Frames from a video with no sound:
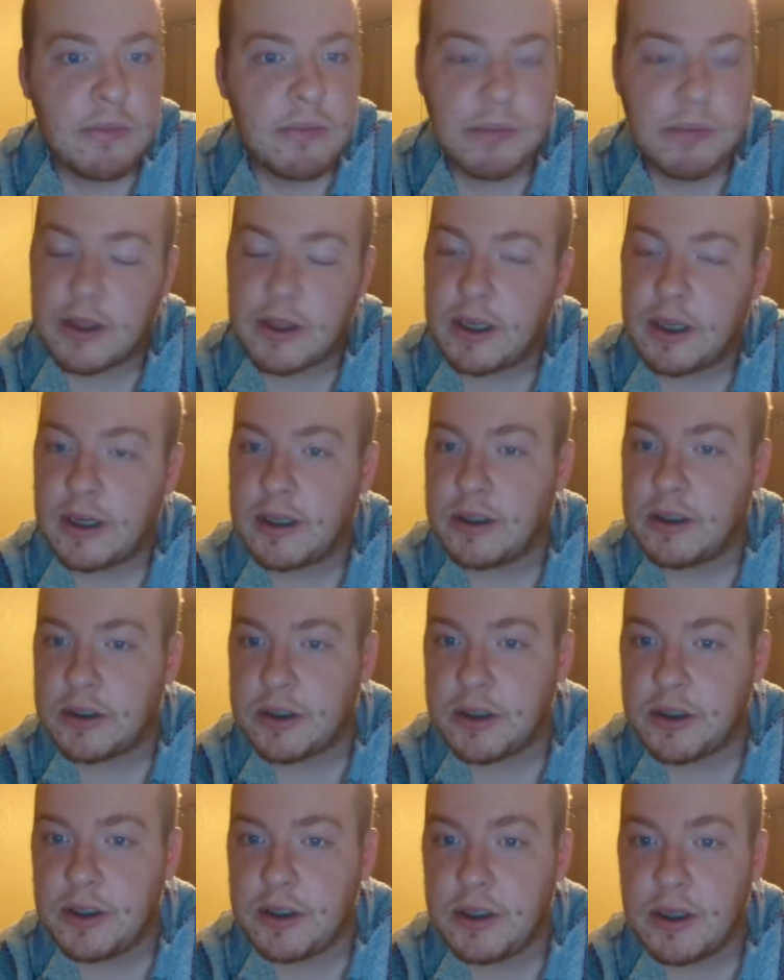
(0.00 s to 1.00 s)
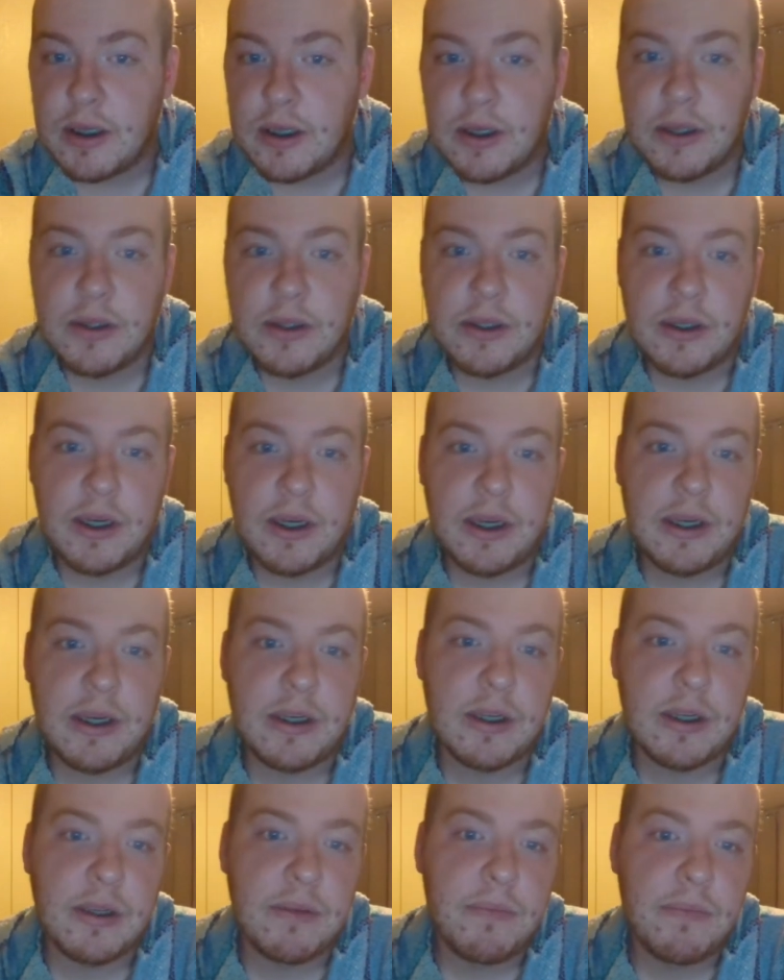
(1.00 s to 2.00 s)
but they can see in the
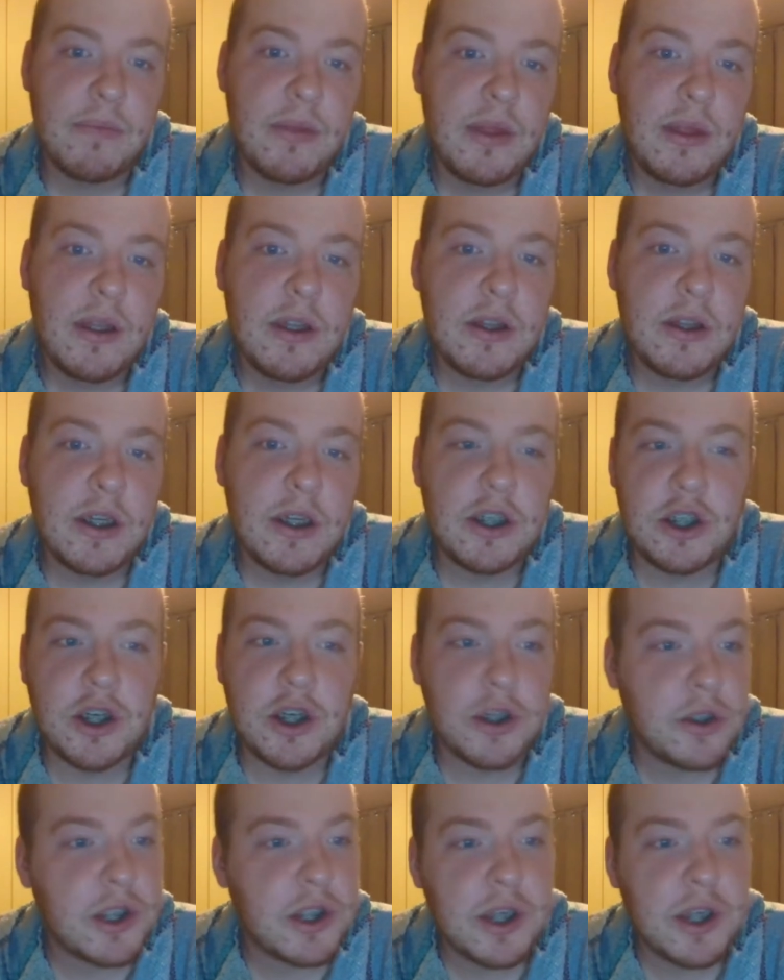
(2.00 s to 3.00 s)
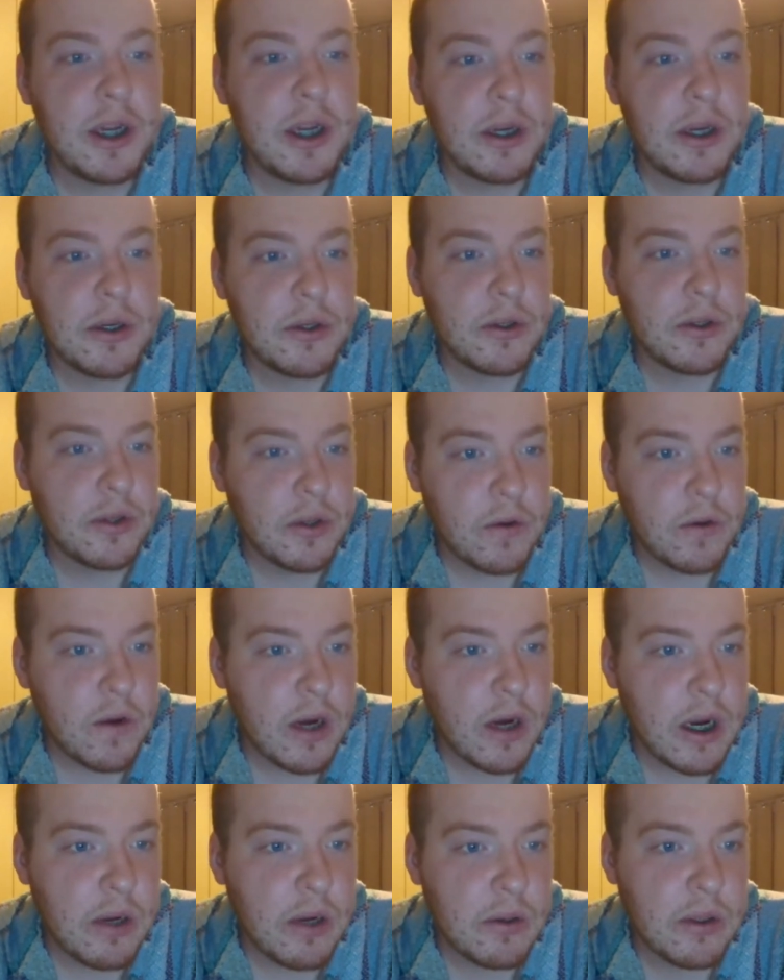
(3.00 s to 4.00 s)
night. They shall stay under the
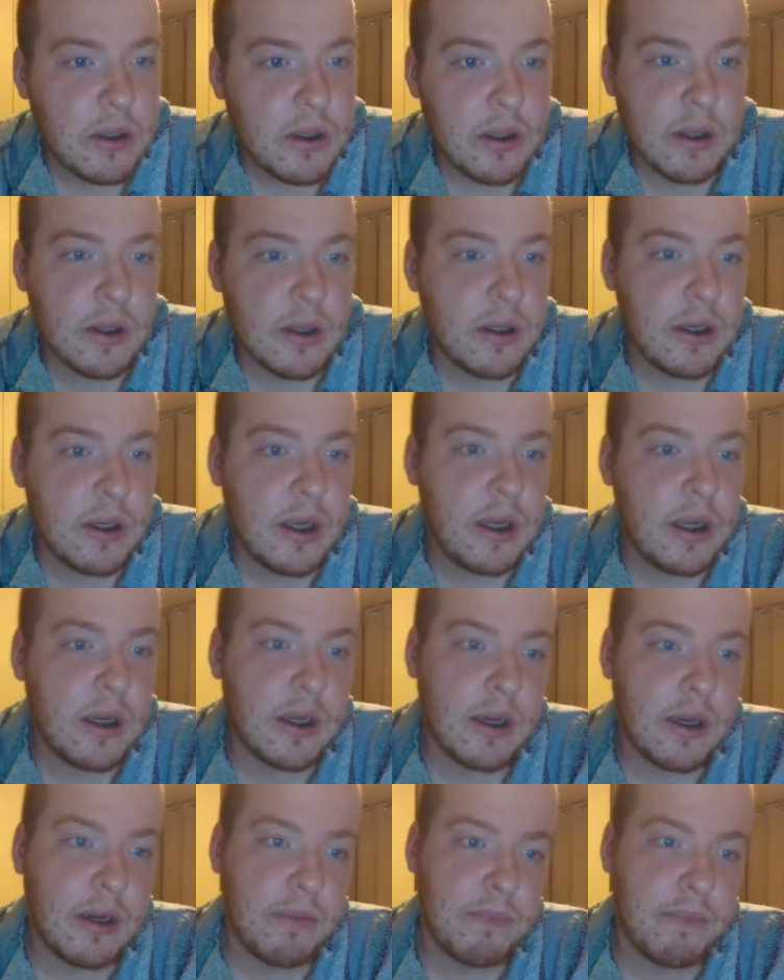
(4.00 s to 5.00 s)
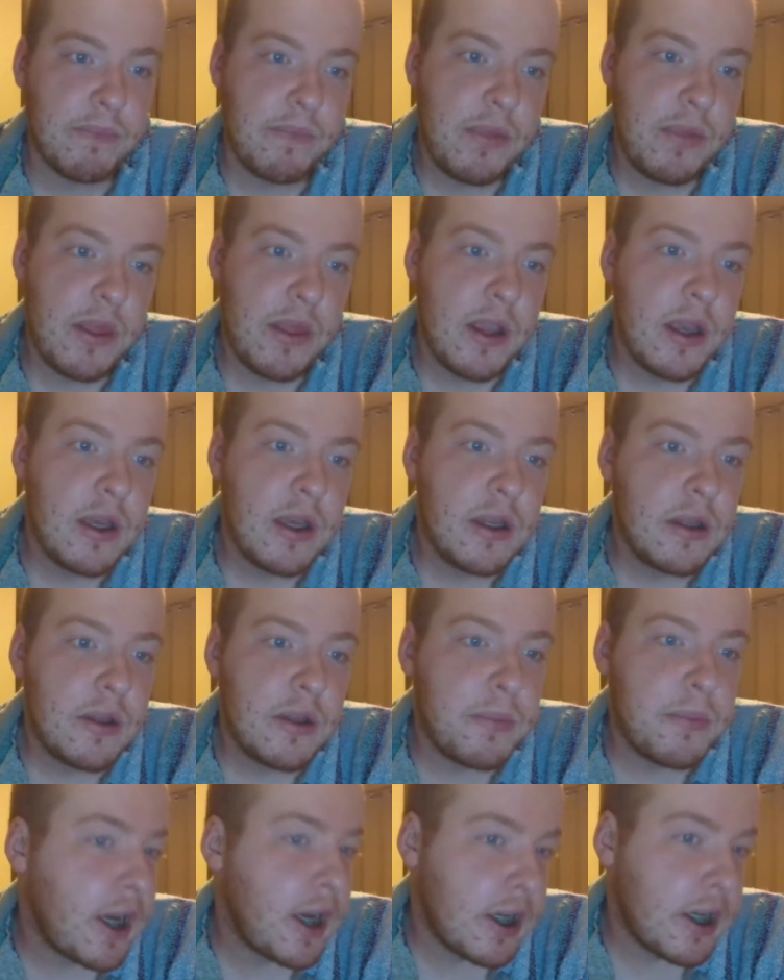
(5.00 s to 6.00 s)
ground in the daytime.
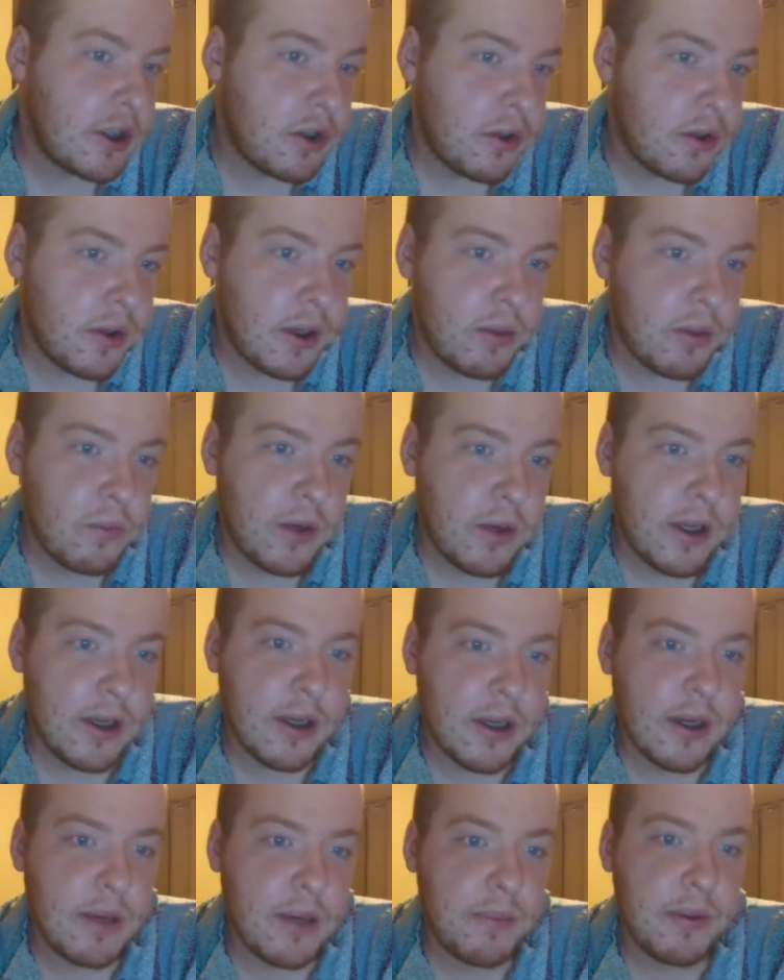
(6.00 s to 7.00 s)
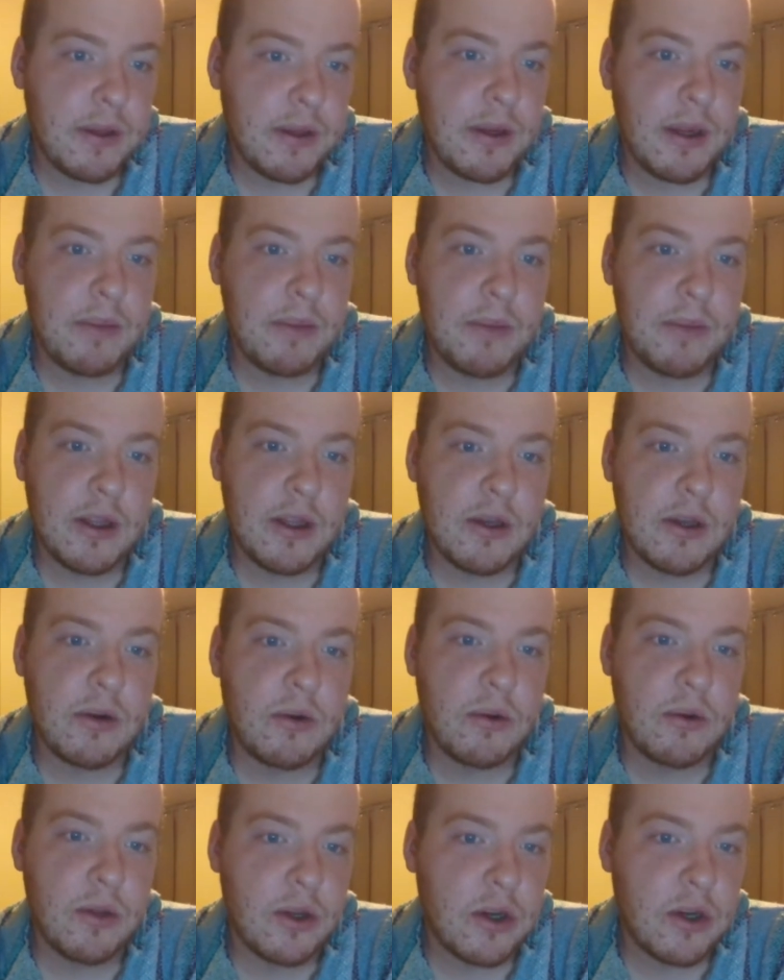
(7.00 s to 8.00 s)
The badger then went up and made the
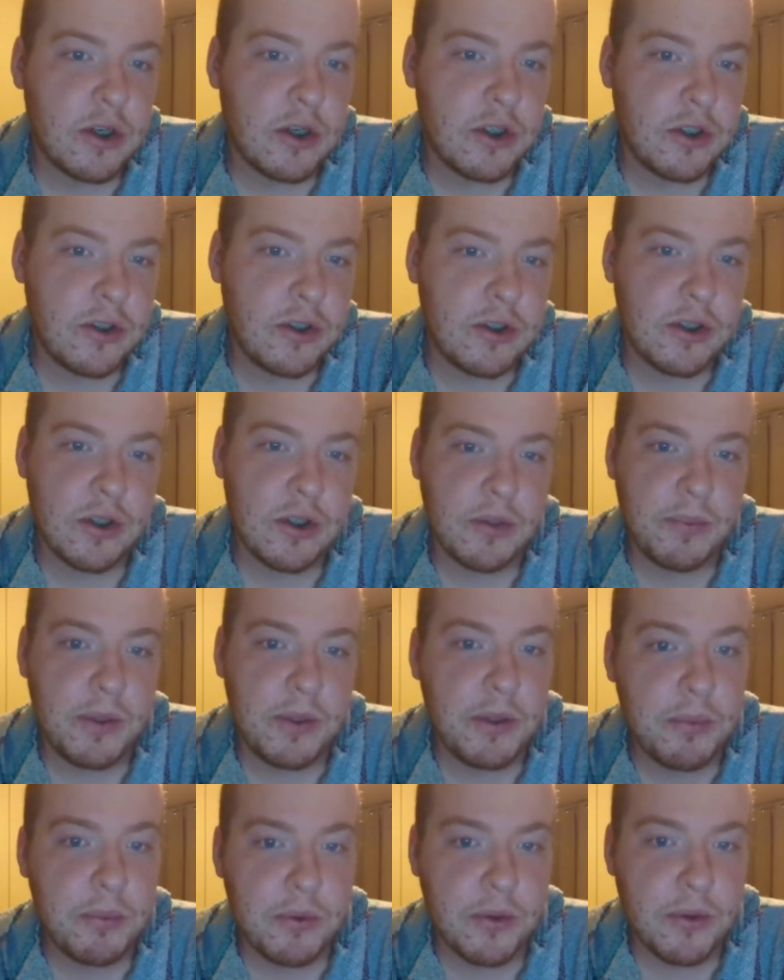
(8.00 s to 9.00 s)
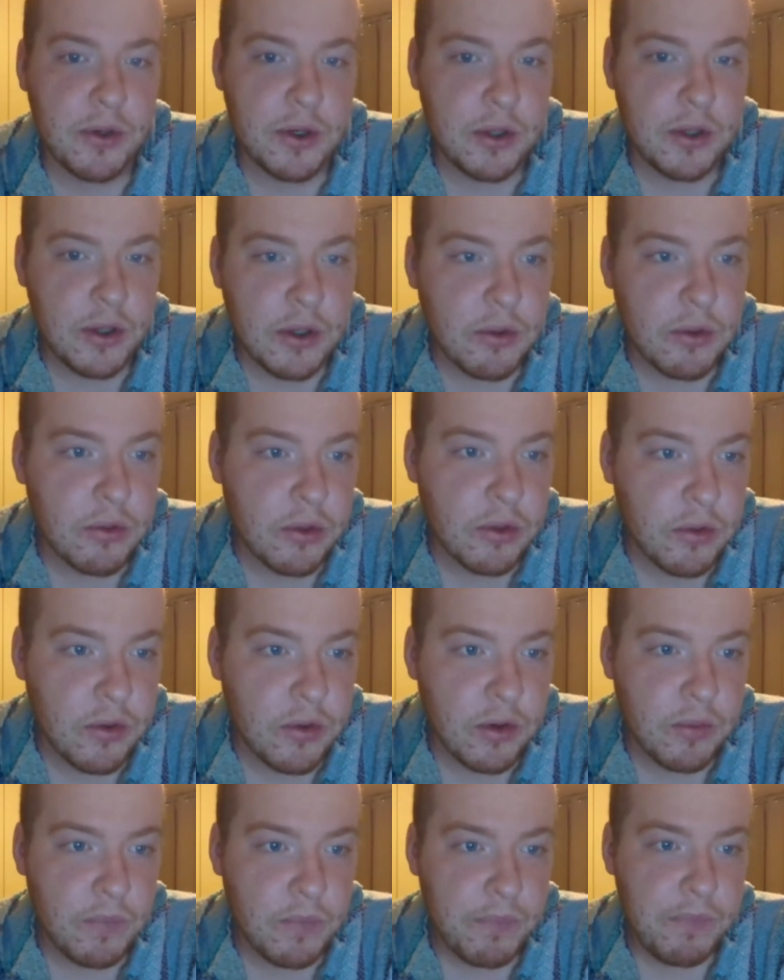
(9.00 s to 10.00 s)
hole larger so the people could go
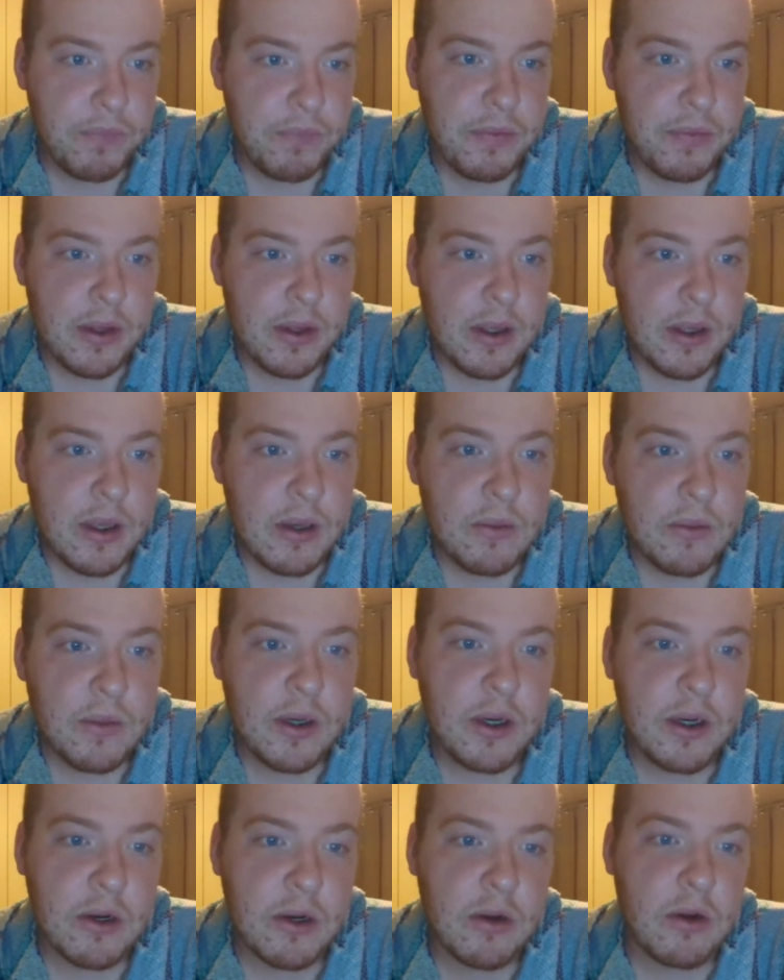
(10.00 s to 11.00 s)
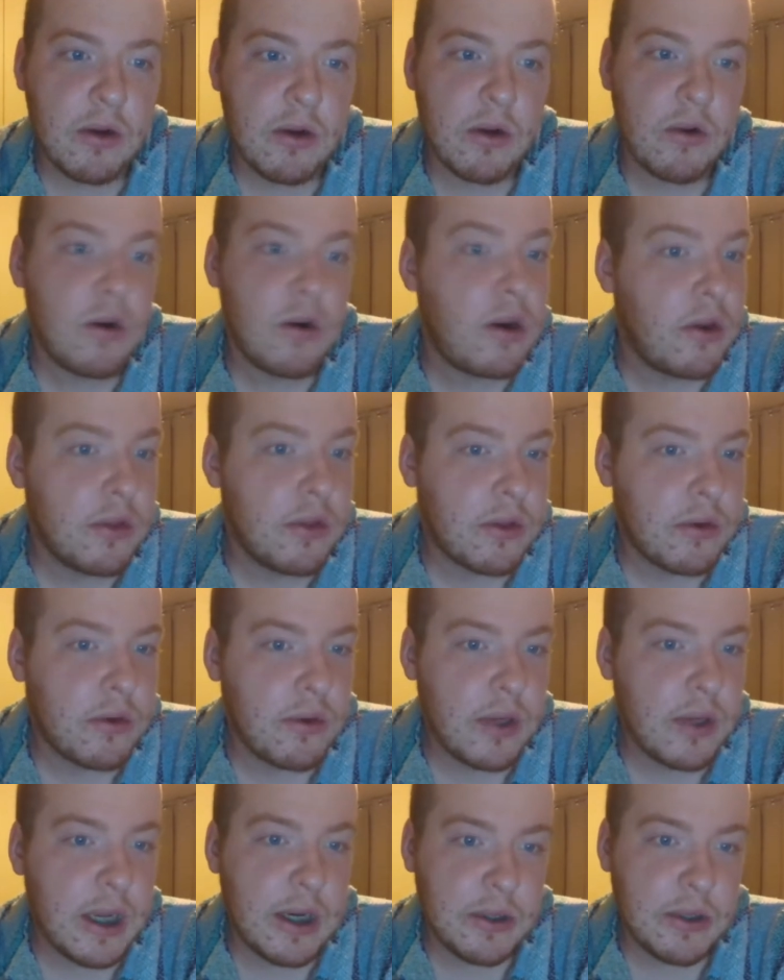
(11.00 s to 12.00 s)
through. When he crawled
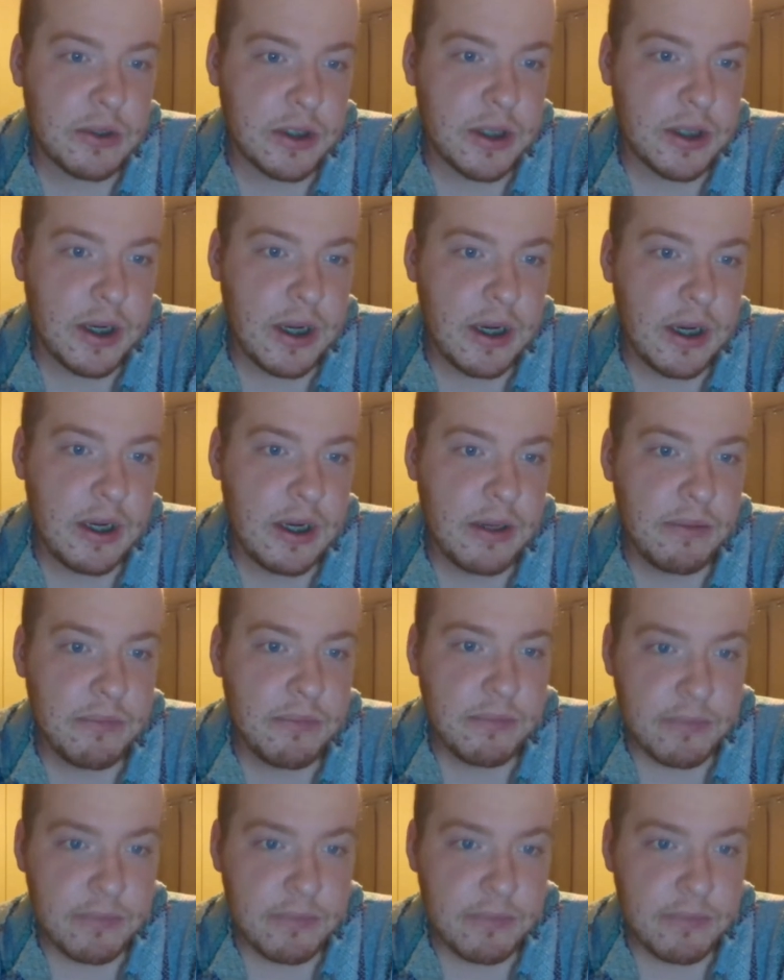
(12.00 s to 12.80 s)
outside,